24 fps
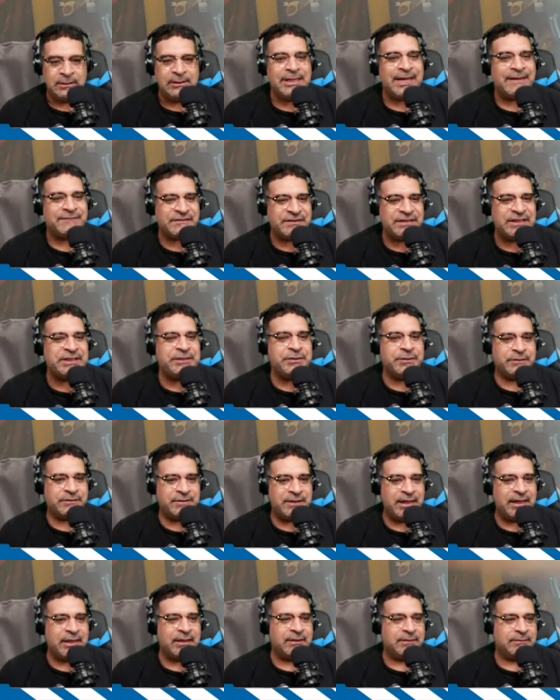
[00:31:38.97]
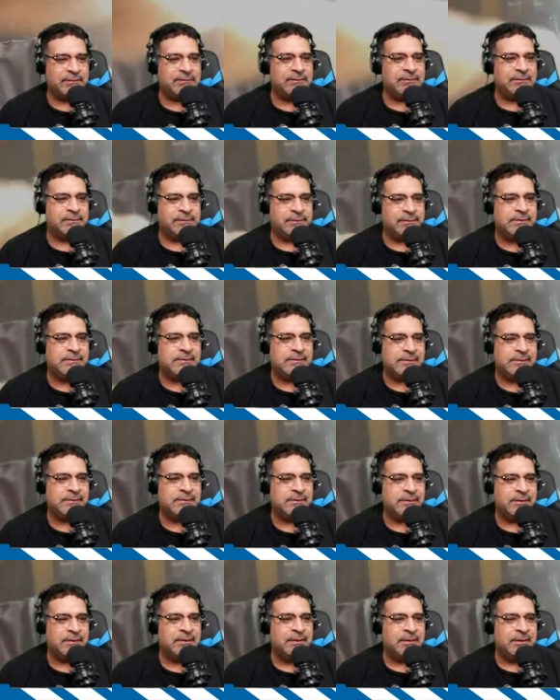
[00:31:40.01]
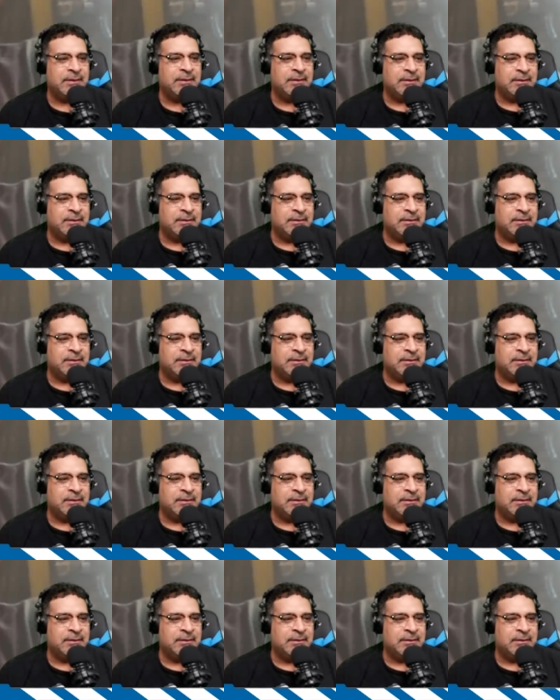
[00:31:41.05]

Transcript: yeah, I've seen your I, thing, just, and